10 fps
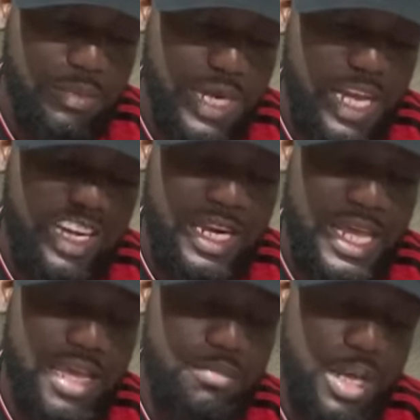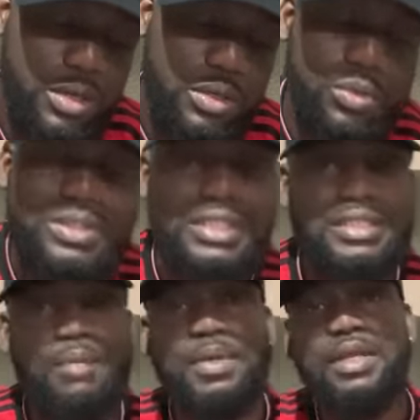I'm not gonna lie, I'm gonna close the
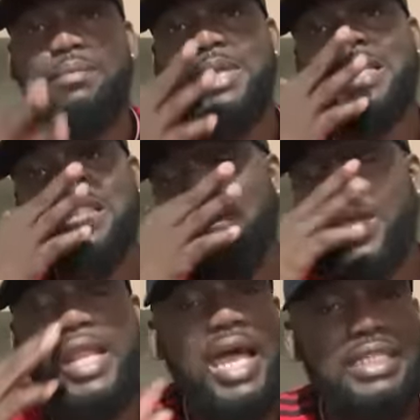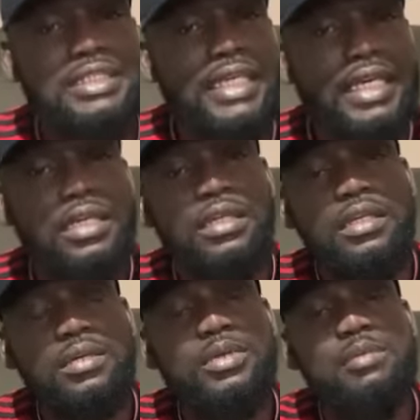topic. The base and where Dan say,
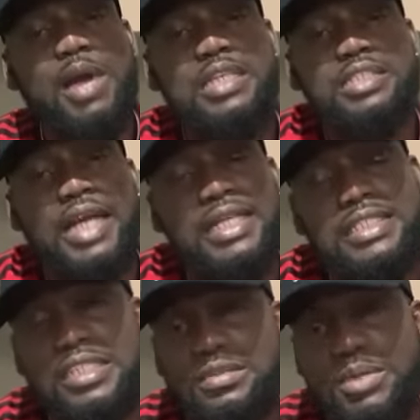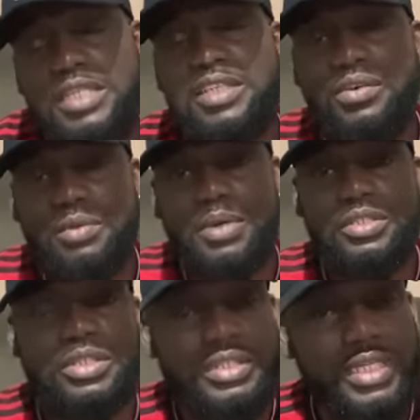with the man shortage, base and where
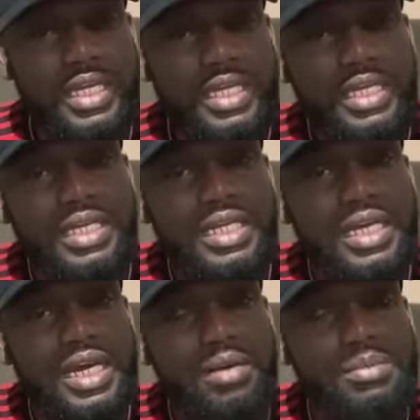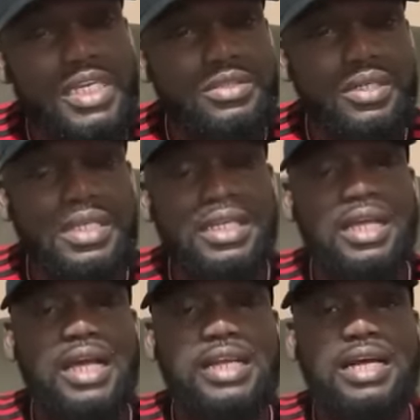Patrick say, and base where
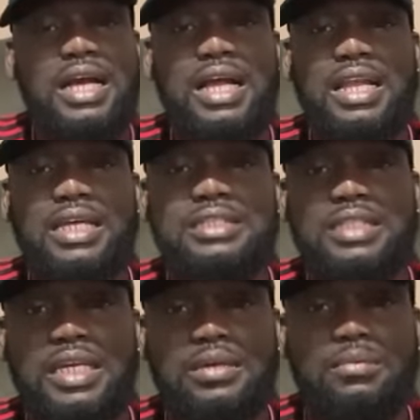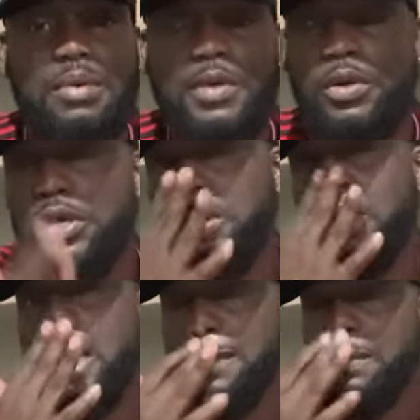the other caller say. I'm gonna work
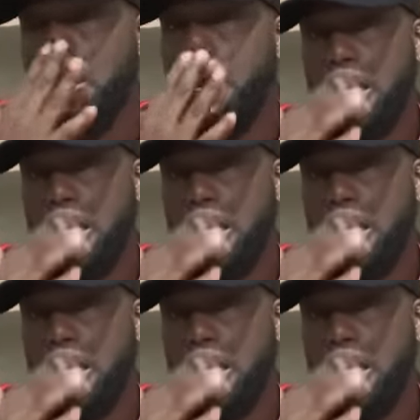with them.